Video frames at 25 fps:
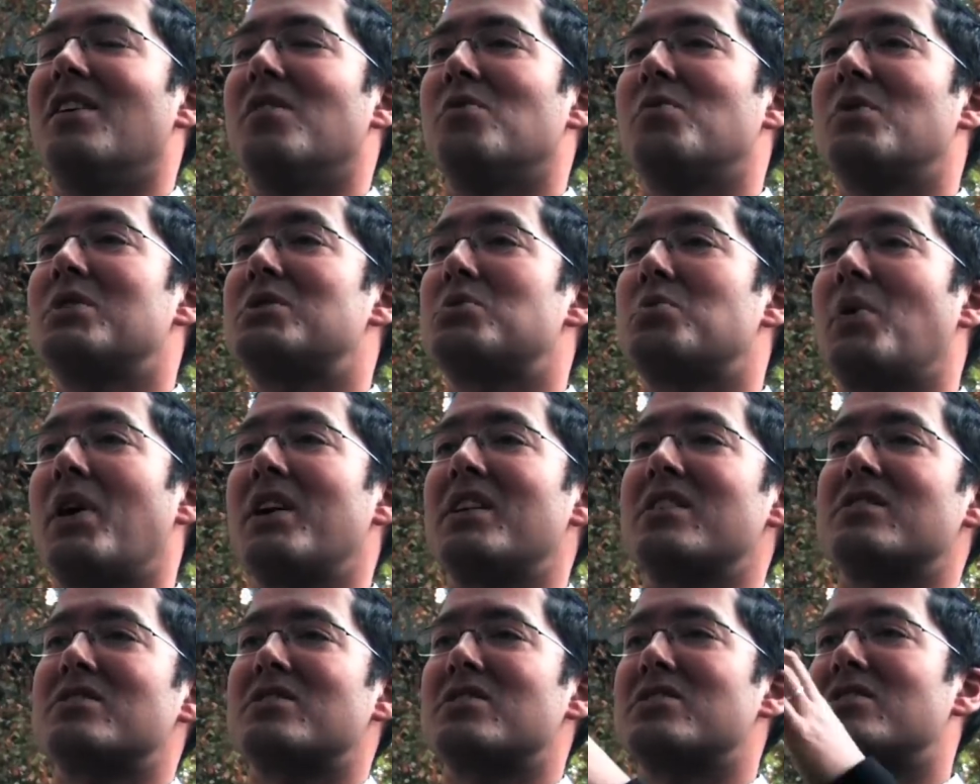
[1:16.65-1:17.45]
Which way
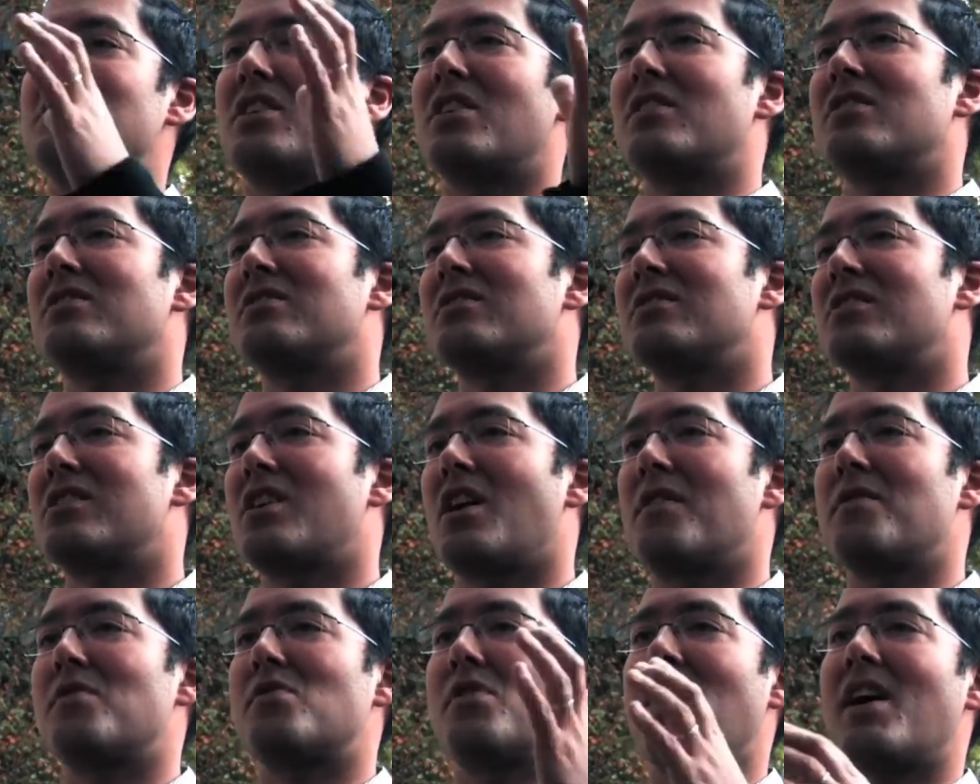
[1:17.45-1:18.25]
does the sun
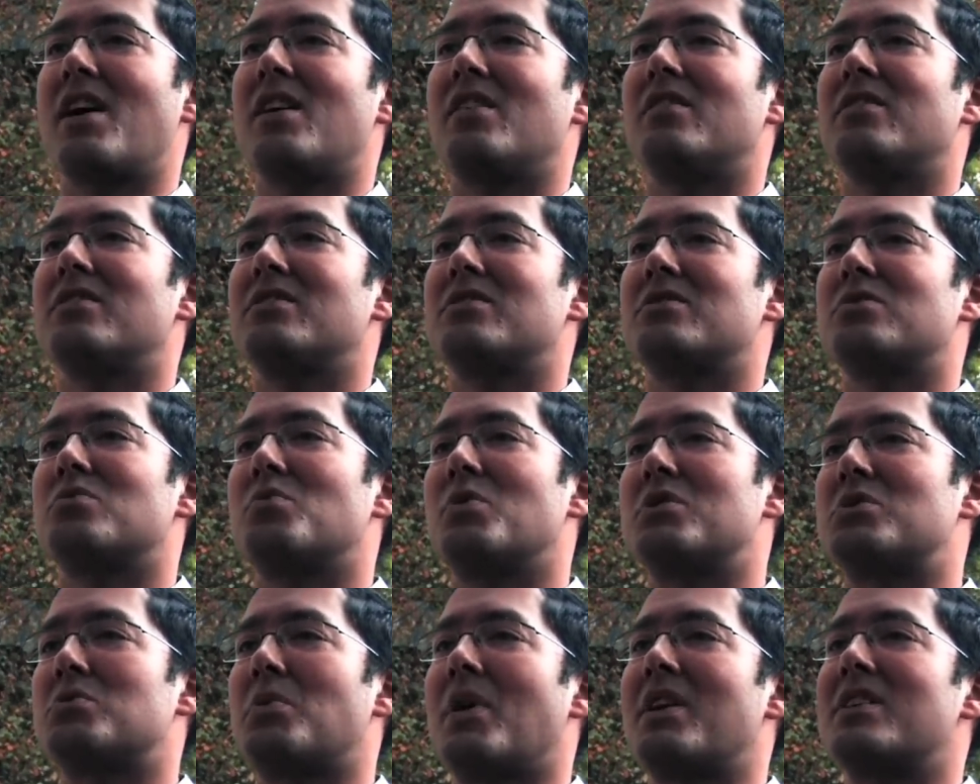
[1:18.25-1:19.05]
come around?
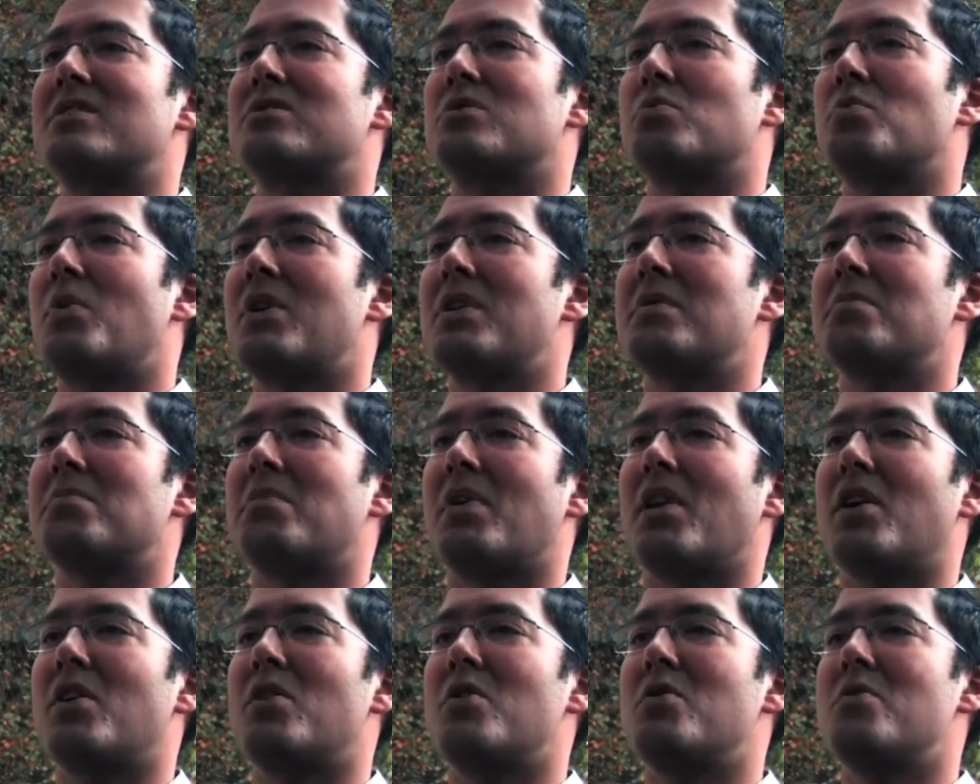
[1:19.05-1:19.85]
Which way does the wind
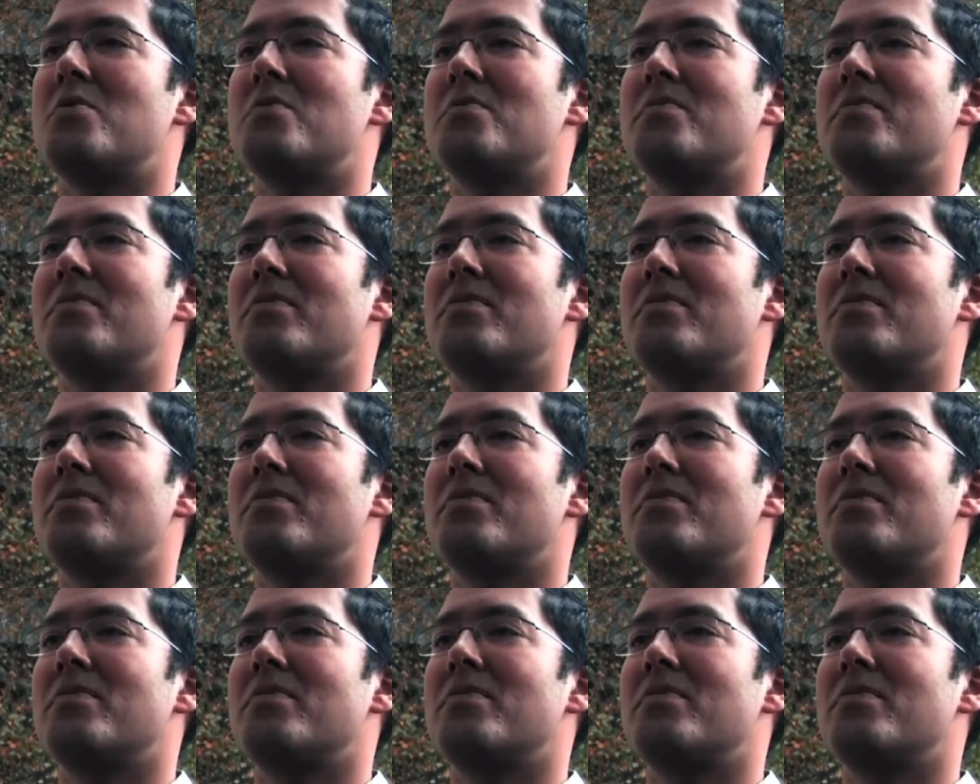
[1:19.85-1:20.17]
blow?